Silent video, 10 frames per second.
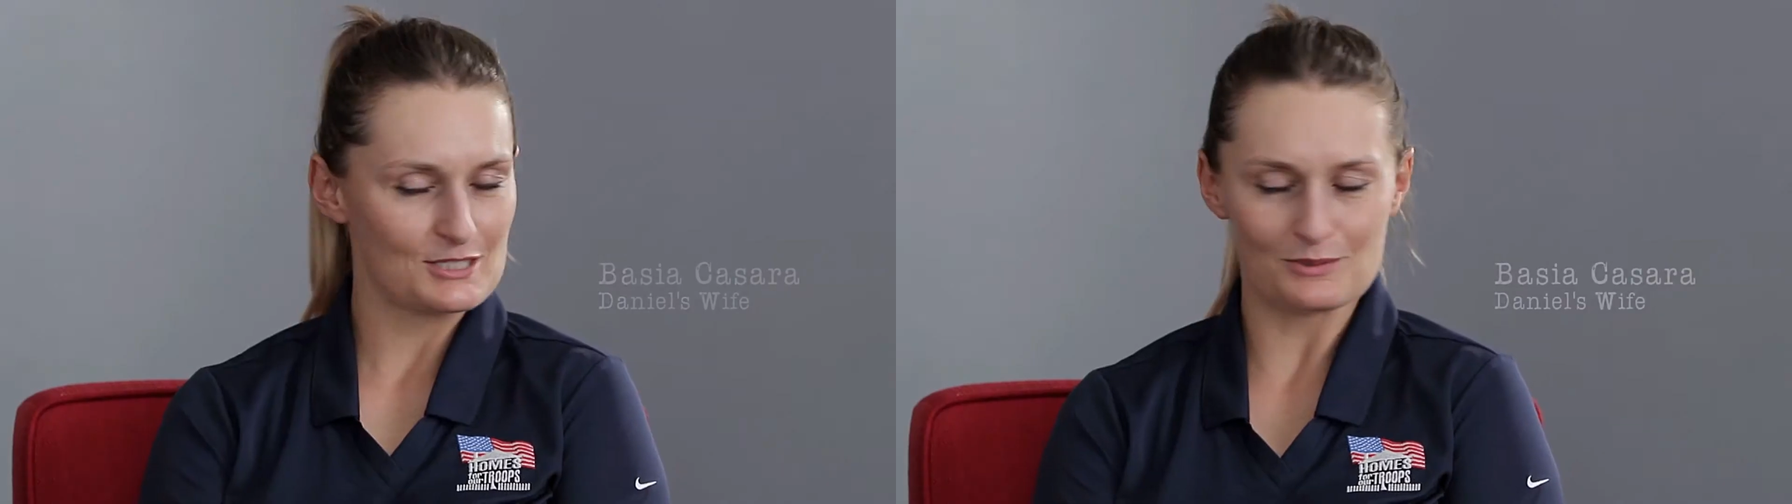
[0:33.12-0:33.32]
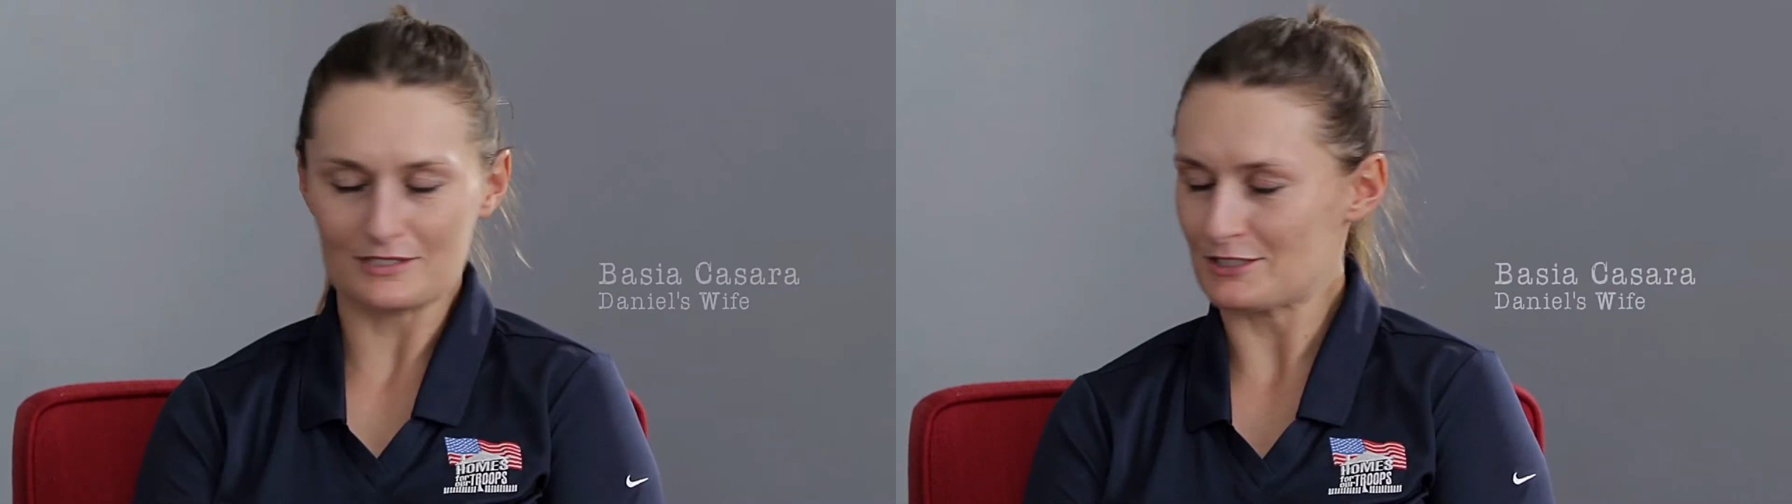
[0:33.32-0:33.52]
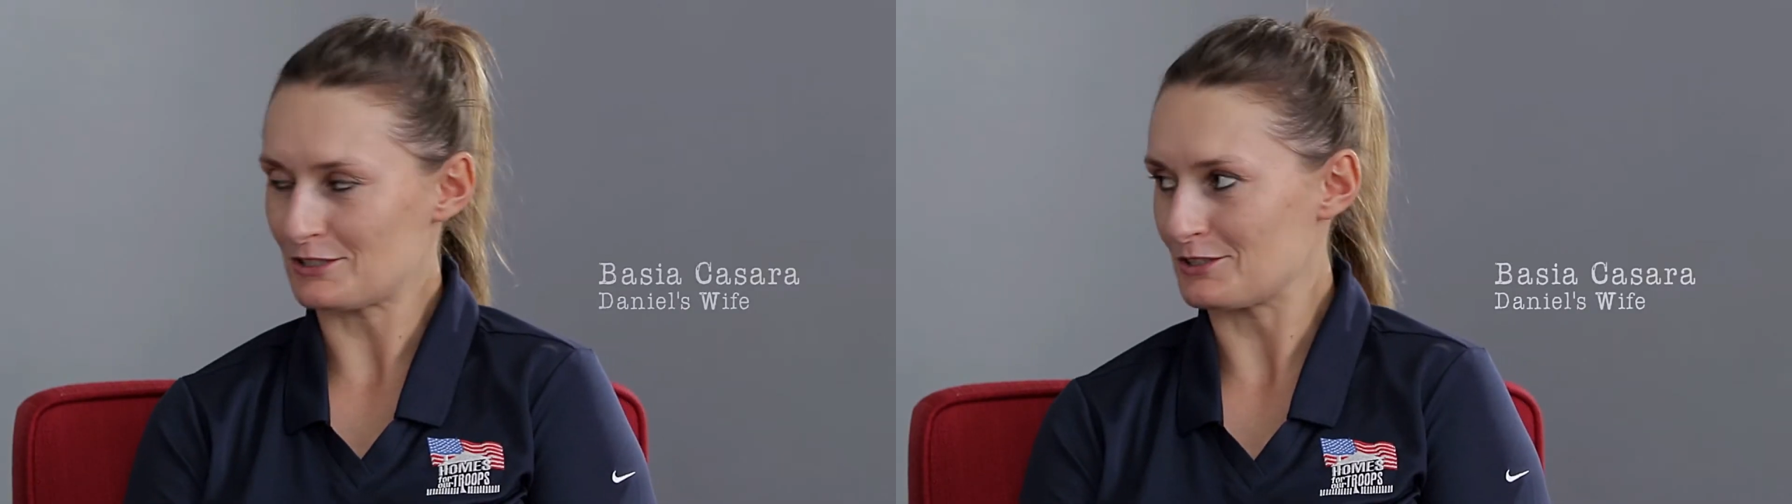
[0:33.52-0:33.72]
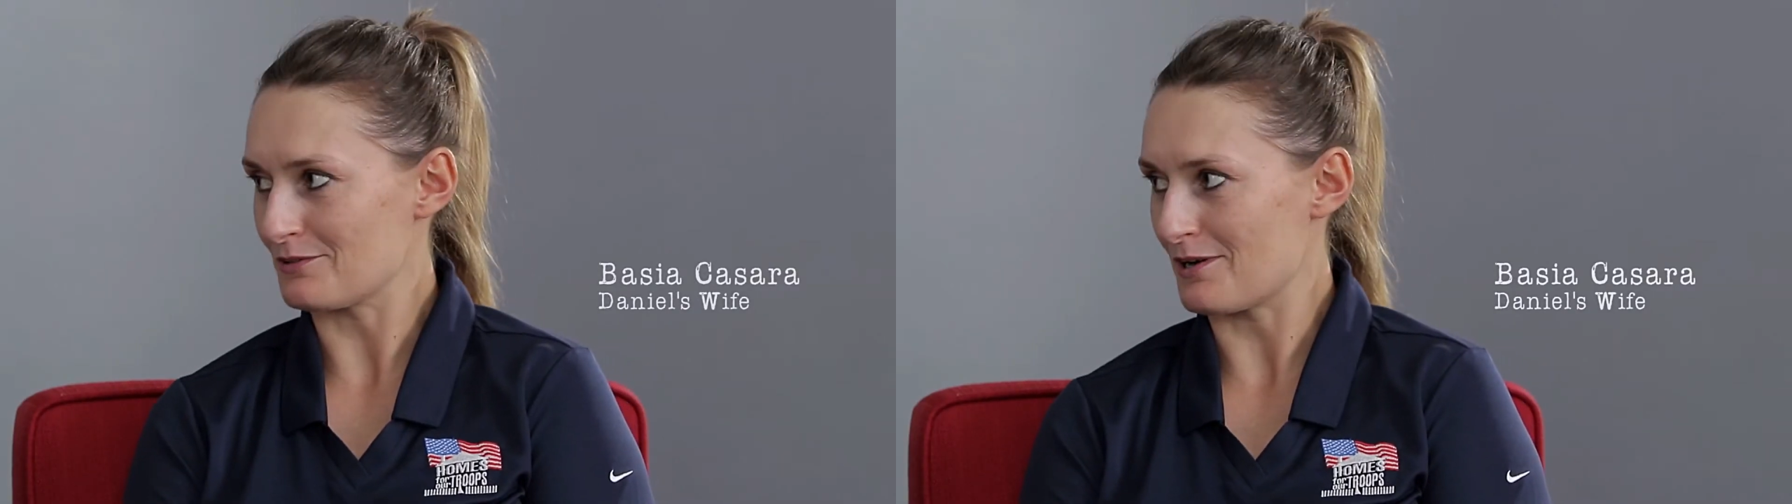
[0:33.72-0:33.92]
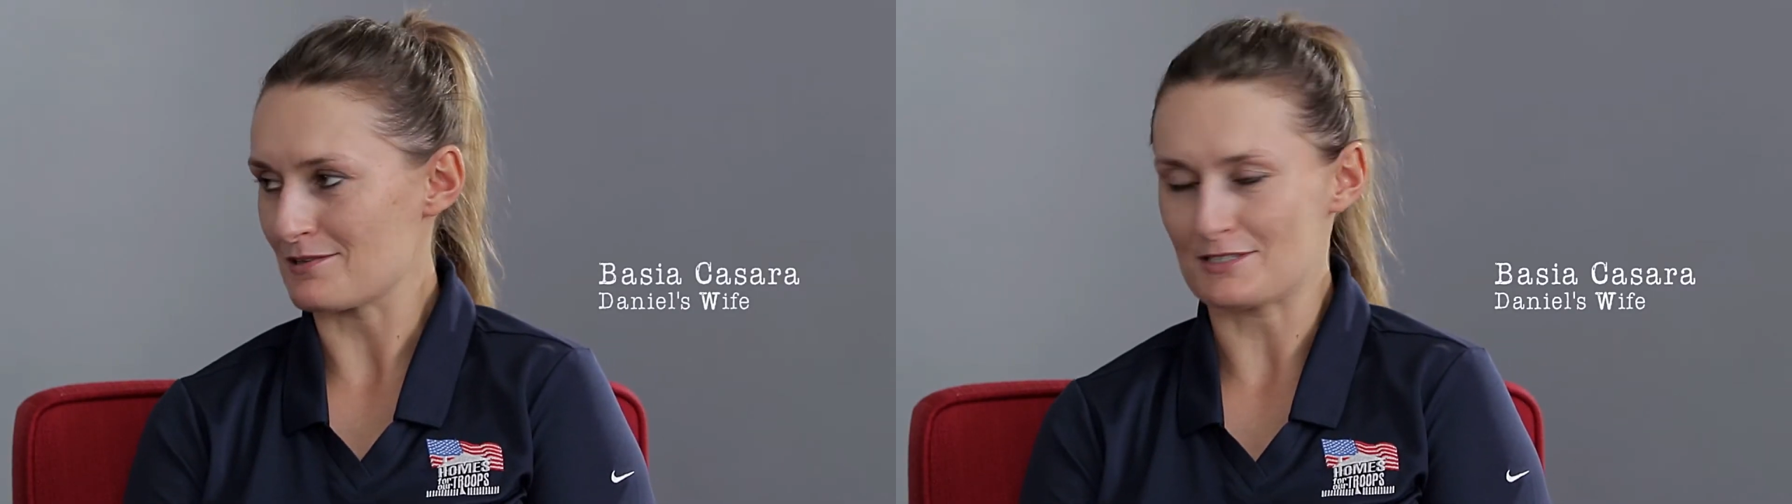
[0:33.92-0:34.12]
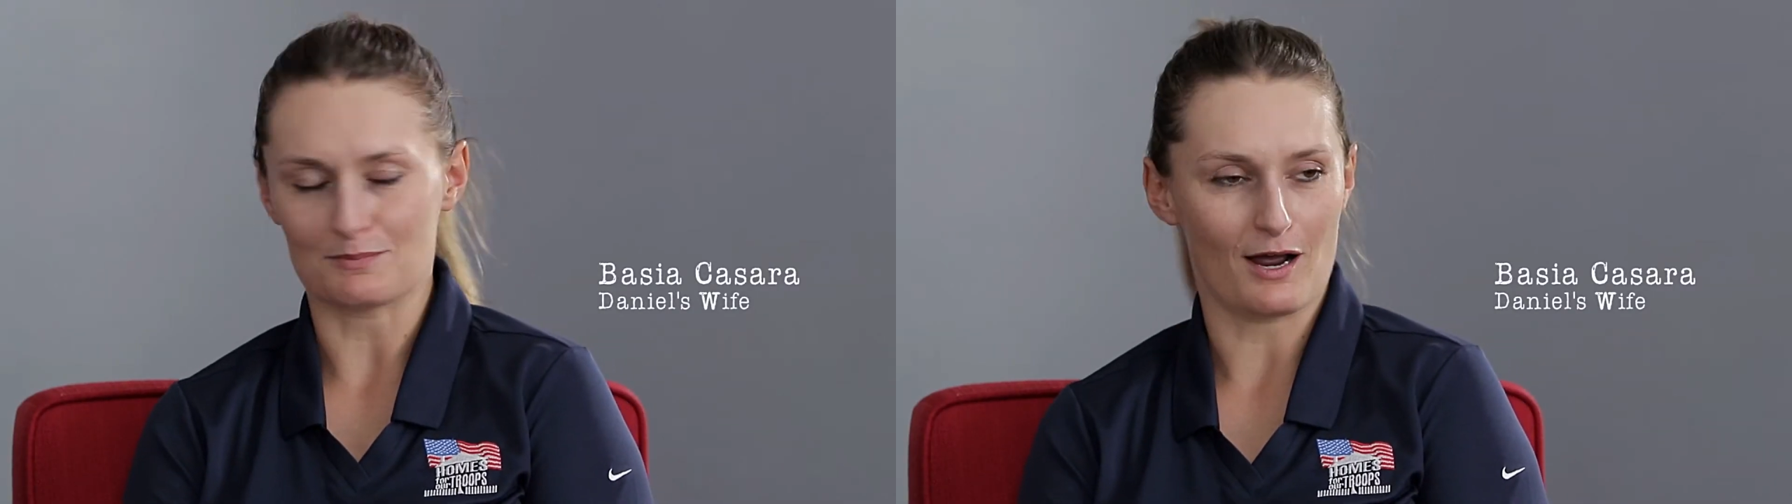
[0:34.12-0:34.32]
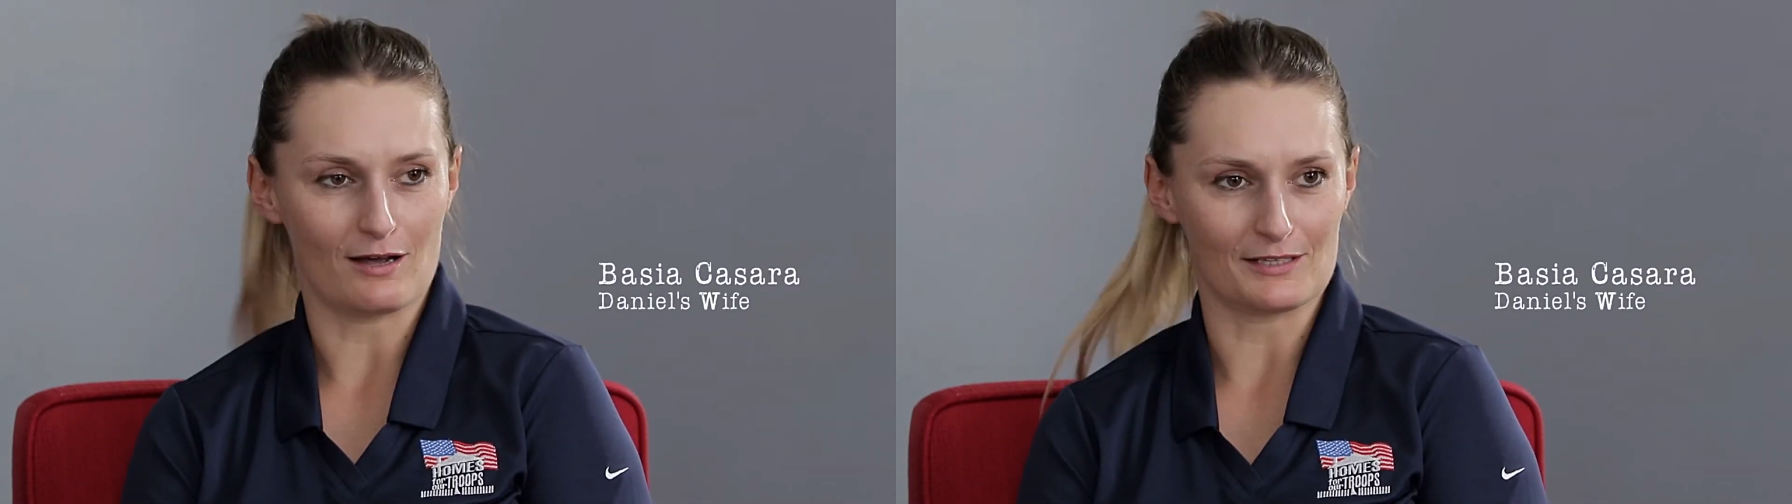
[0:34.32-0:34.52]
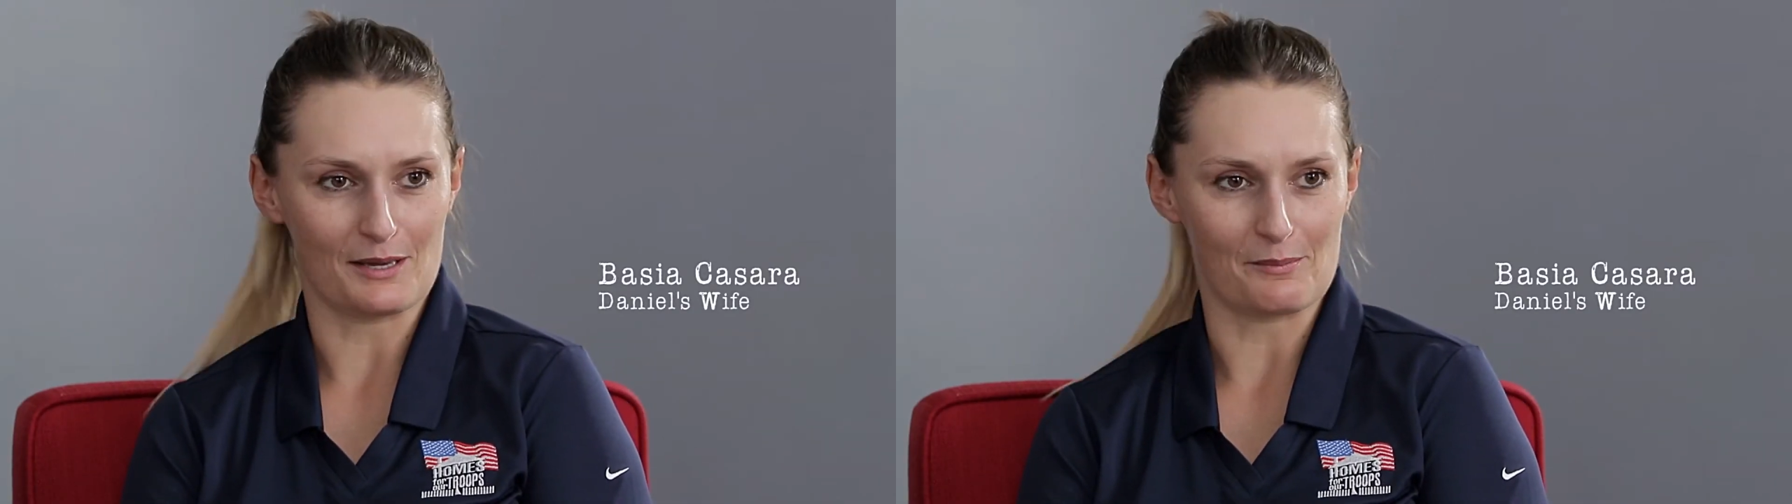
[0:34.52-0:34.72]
soon as he turned around and smiled